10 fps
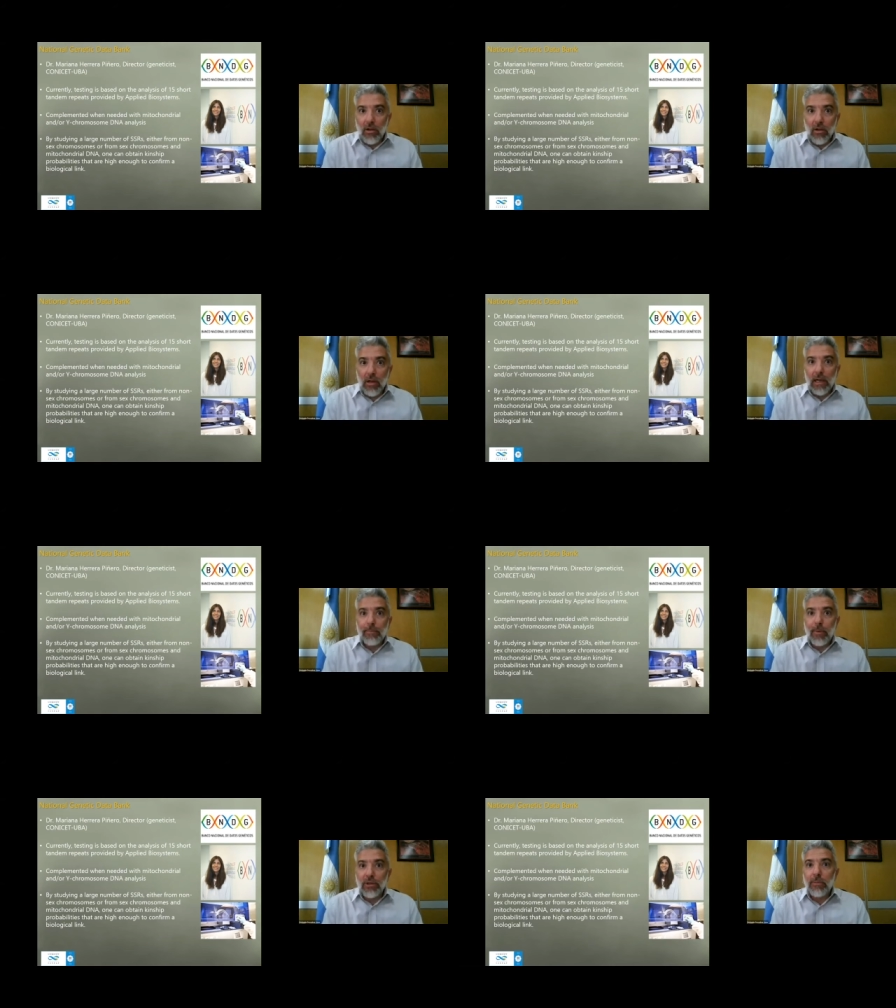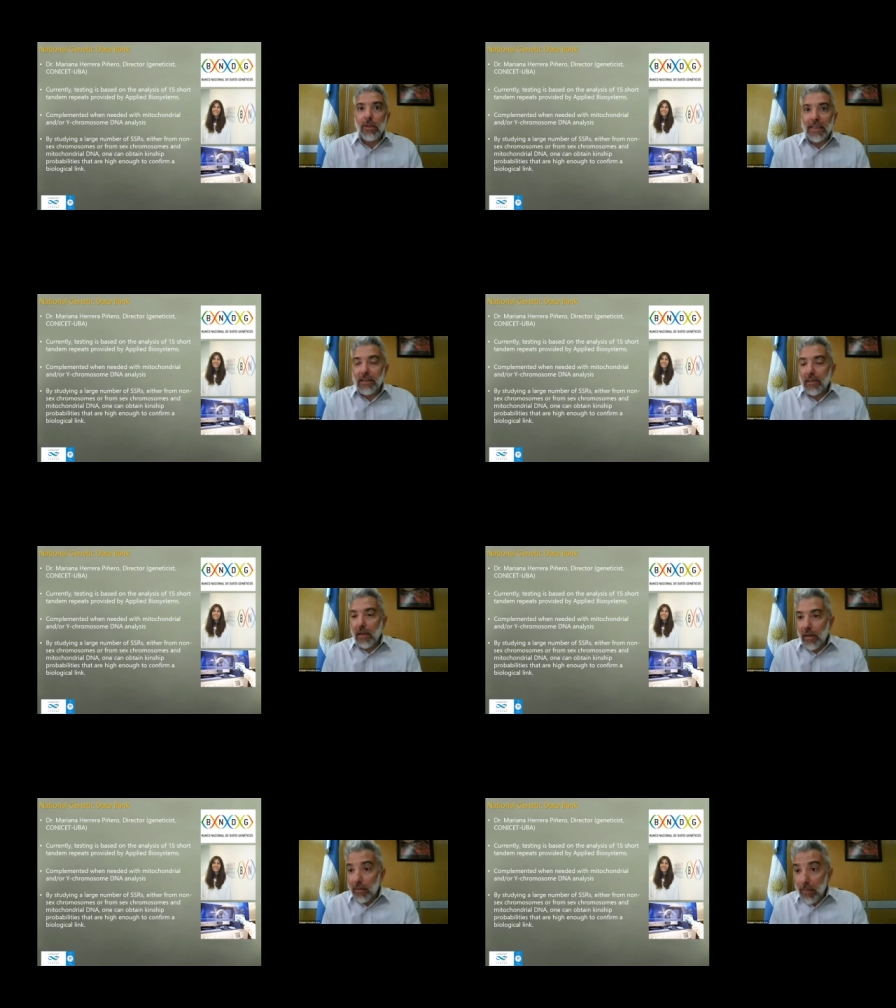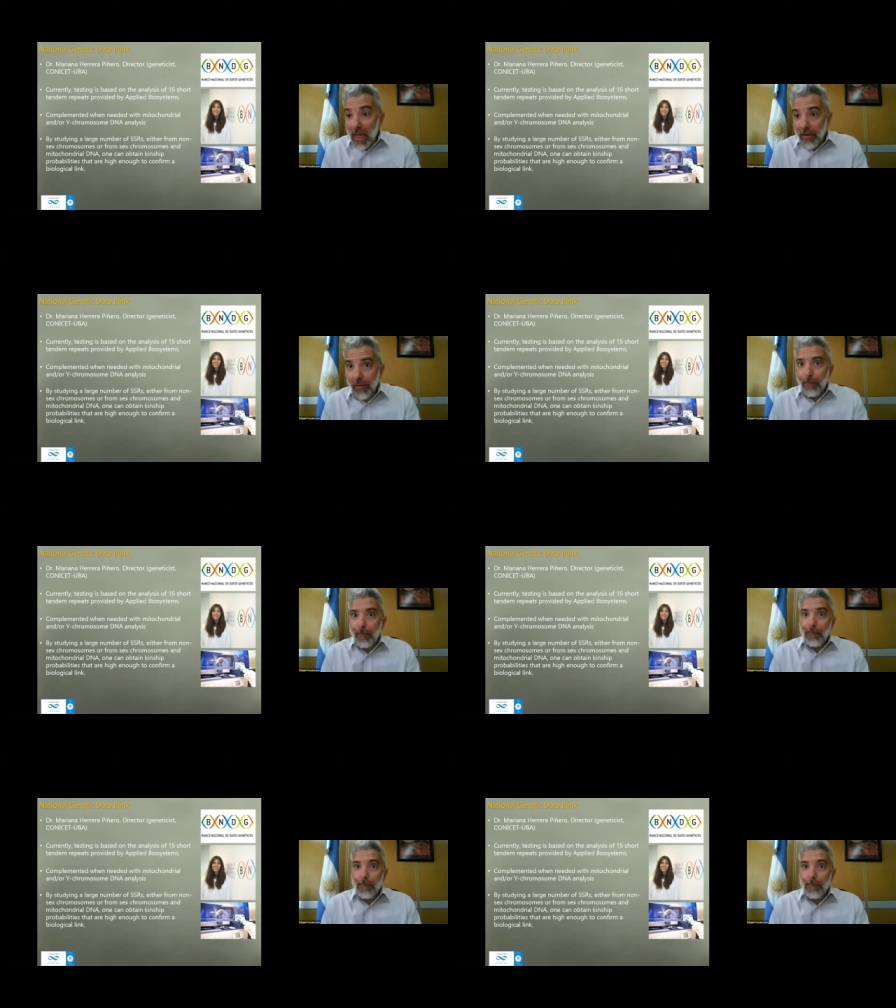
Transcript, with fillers: or a possible maternal grandmother